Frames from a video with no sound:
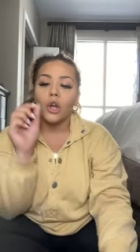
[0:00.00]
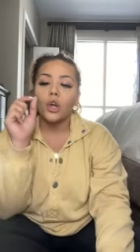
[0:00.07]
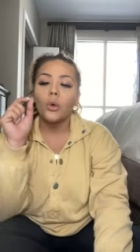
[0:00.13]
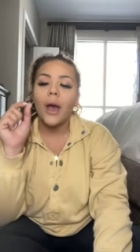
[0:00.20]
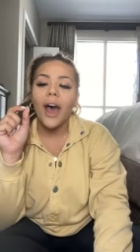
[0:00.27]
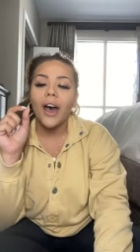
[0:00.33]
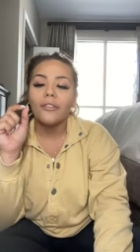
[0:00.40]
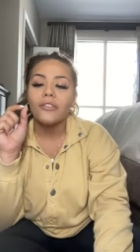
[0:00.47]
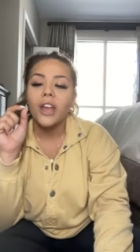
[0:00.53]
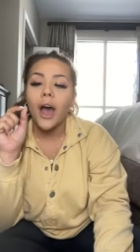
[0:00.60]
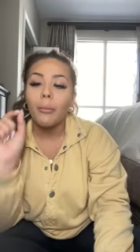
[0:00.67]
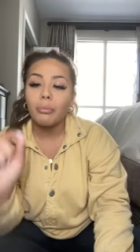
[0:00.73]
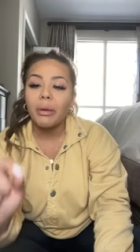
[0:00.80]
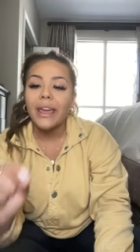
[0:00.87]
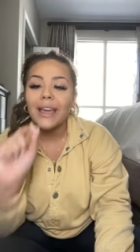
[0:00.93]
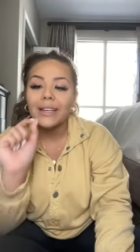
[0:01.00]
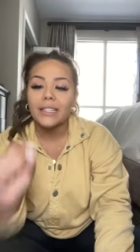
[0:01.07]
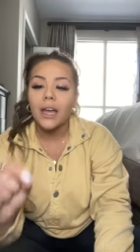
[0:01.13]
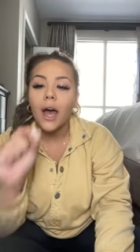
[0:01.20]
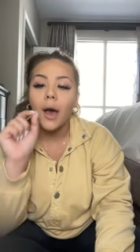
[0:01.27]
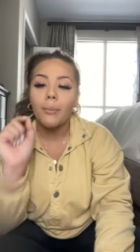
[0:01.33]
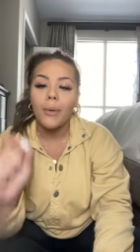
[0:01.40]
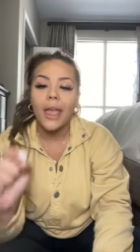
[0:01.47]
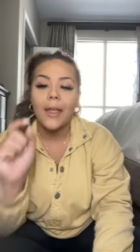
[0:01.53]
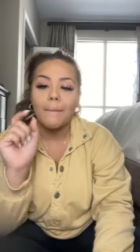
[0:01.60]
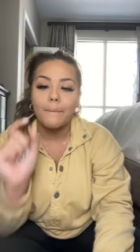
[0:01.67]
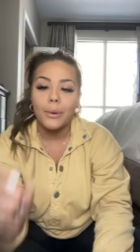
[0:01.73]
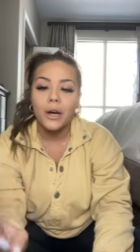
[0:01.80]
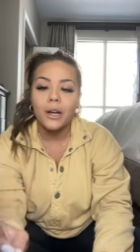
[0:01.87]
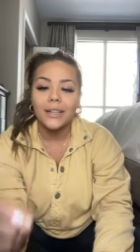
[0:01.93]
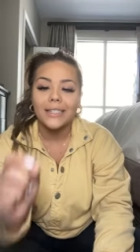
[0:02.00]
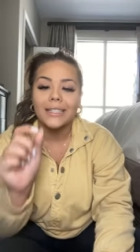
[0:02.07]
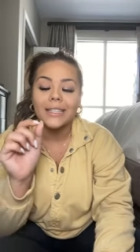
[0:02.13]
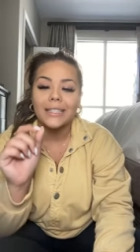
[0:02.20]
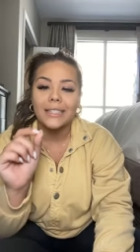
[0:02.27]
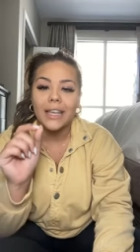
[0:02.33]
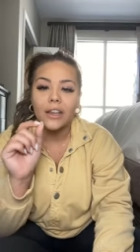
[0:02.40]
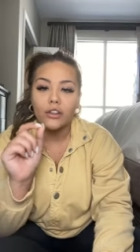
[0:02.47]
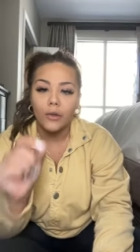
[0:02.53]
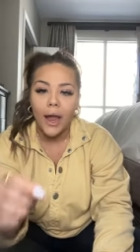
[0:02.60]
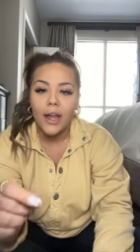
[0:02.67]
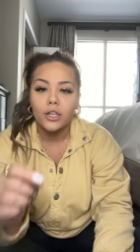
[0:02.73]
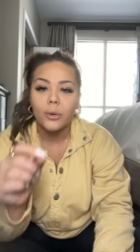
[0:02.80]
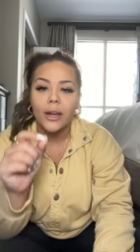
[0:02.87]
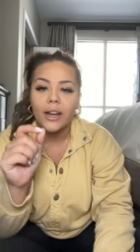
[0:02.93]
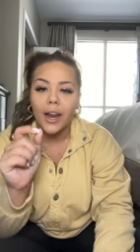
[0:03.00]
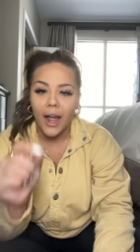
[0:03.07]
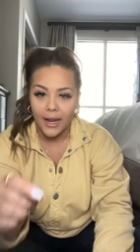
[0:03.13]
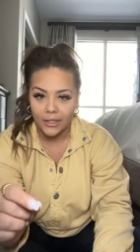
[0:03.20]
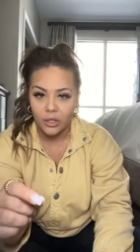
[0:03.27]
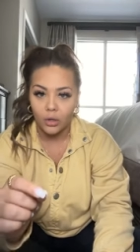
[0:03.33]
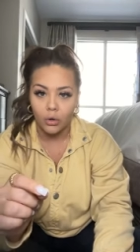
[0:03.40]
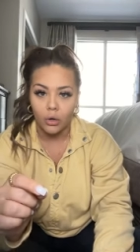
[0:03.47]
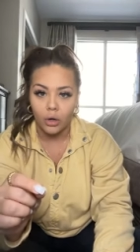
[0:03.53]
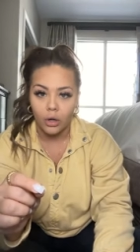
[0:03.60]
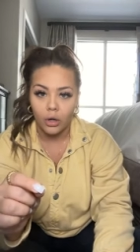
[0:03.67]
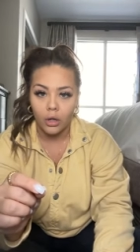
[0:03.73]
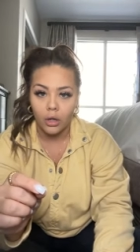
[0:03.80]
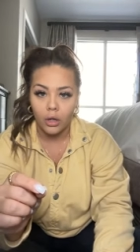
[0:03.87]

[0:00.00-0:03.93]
who have not picked up a book since they graduated high school.